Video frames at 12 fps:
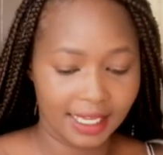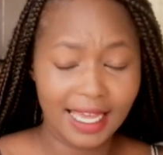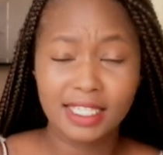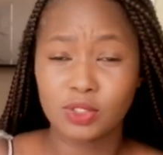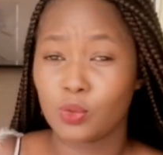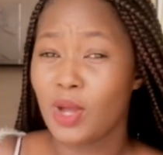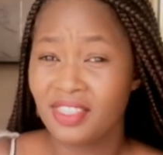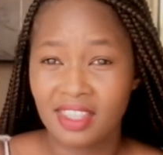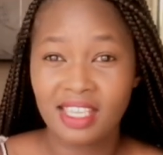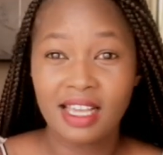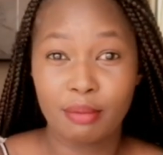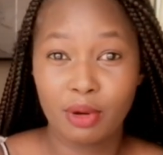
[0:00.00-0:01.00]
Guys, one
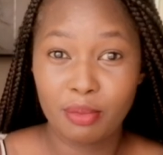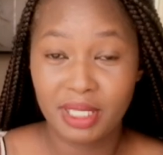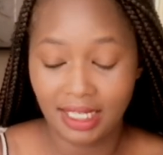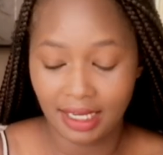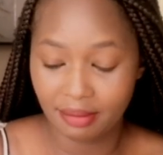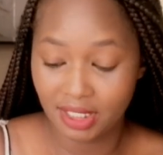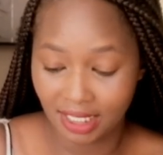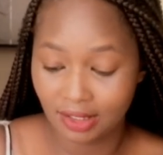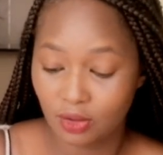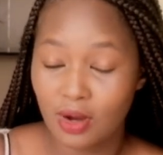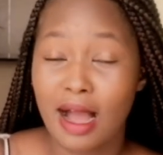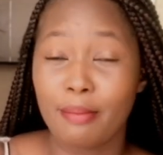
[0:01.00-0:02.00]
thing about me, let me tell
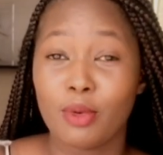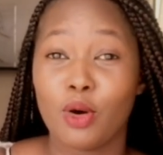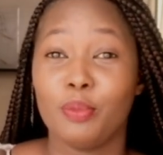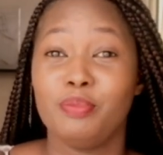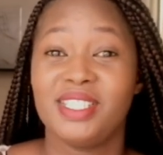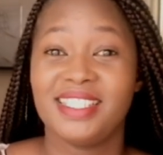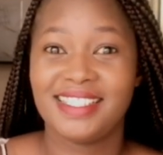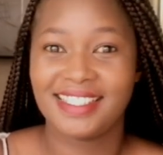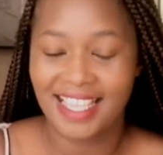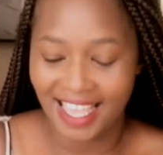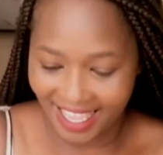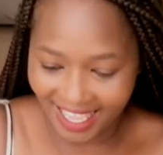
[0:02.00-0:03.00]
you, I'm
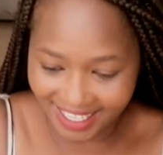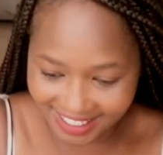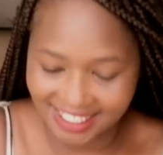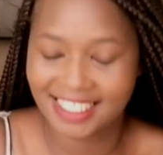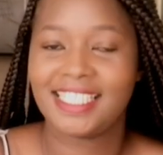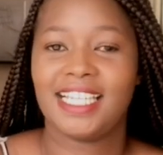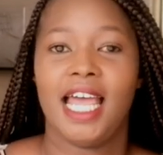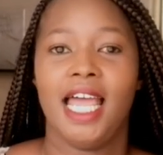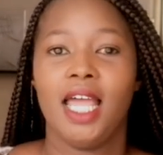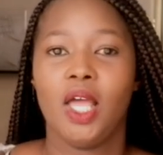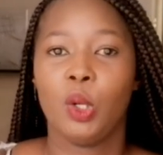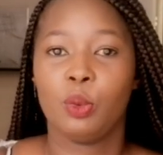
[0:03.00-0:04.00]
obsessed
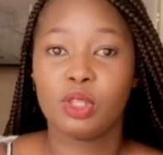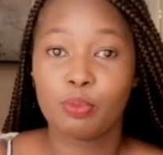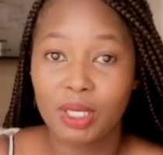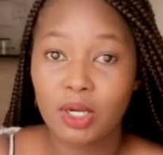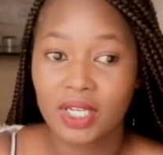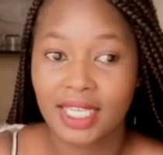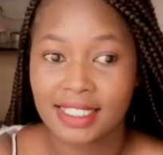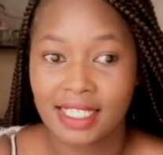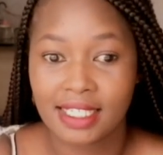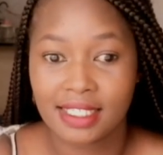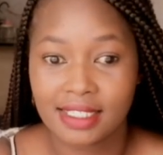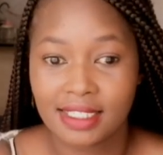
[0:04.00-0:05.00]
with
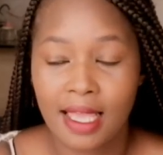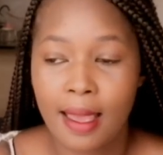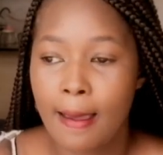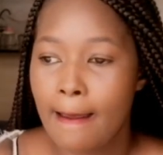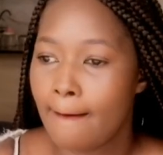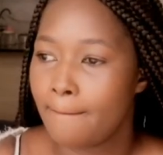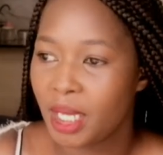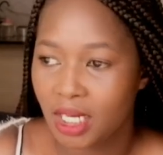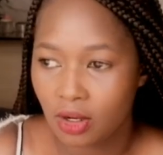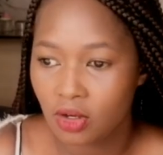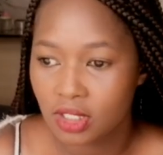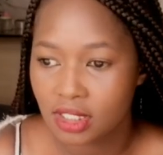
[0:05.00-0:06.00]
pillowcases,
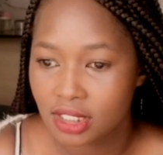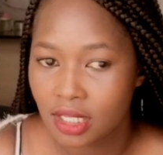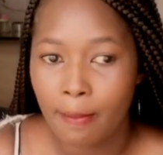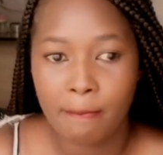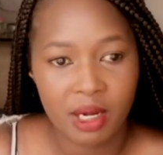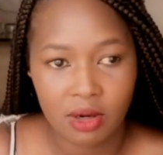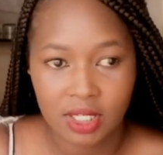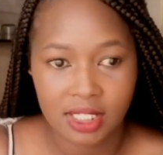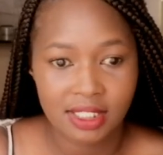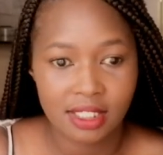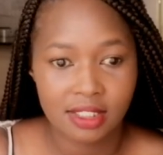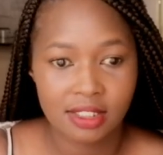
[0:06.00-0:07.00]
pillows,
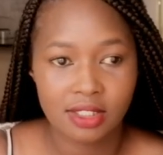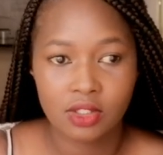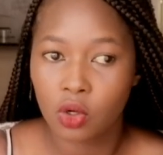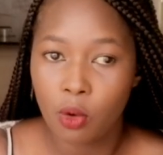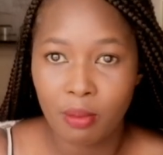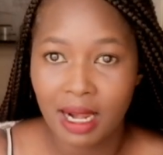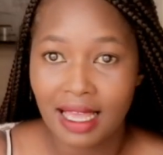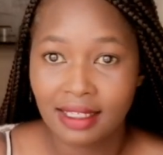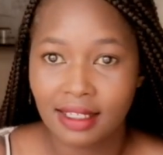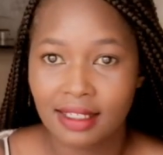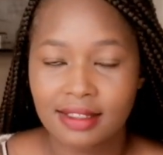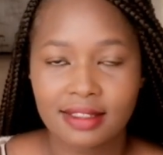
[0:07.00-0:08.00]
pillowcases, throw
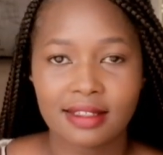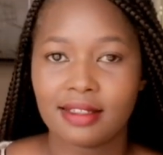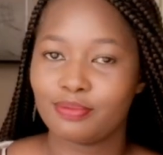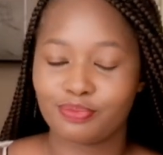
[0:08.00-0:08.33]
blankets.